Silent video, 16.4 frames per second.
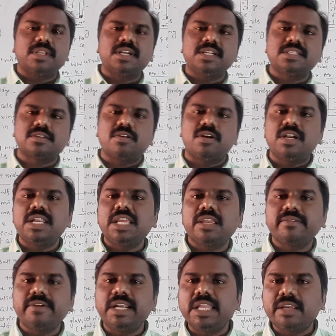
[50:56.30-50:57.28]
that is called
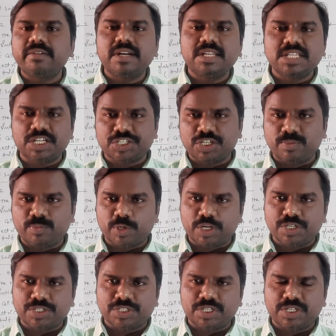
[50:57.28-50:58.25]
liquid-liquid junction
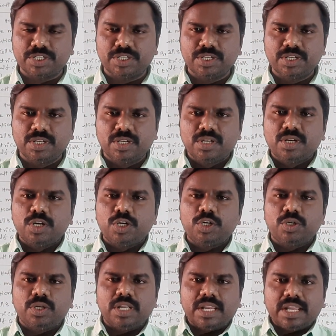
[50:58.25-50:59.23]
potential.
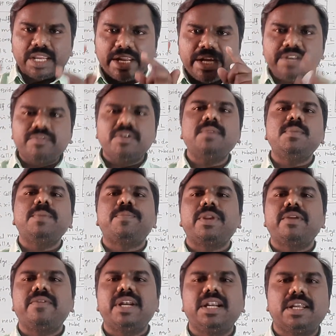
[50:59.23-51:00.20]
It will be
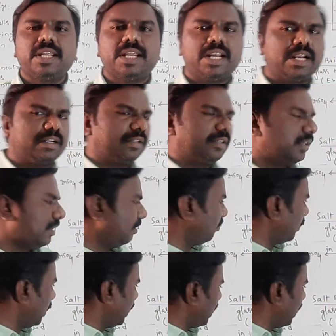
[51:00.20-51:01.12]
prevented by